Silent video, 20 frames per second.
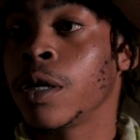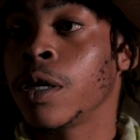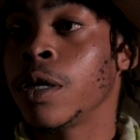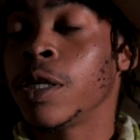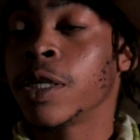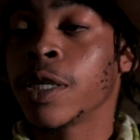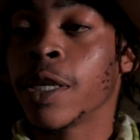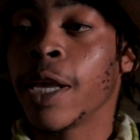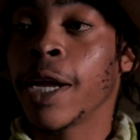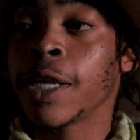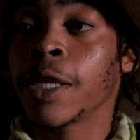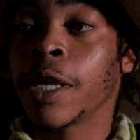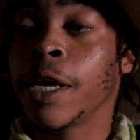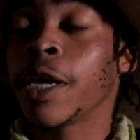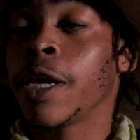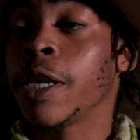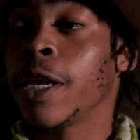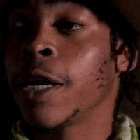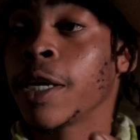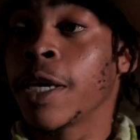It's like
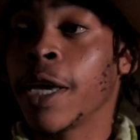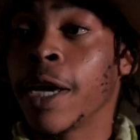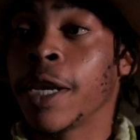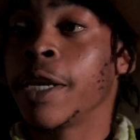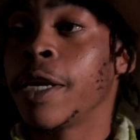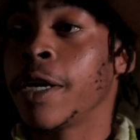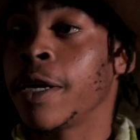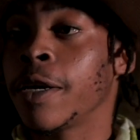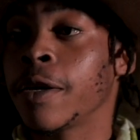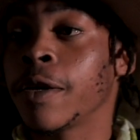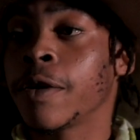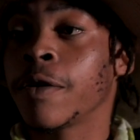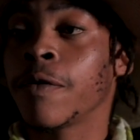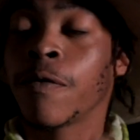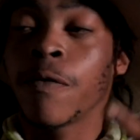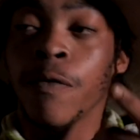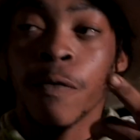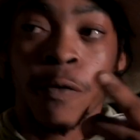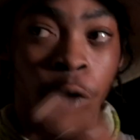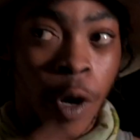taking a candy
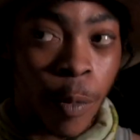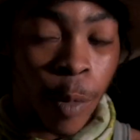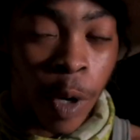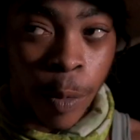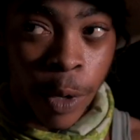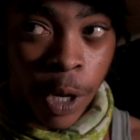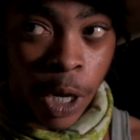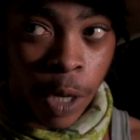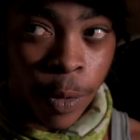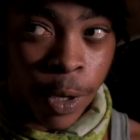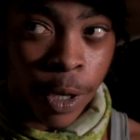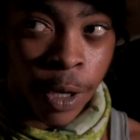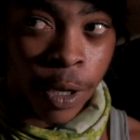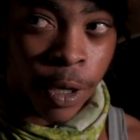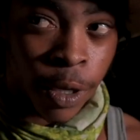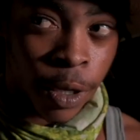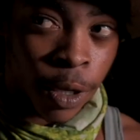from a baby.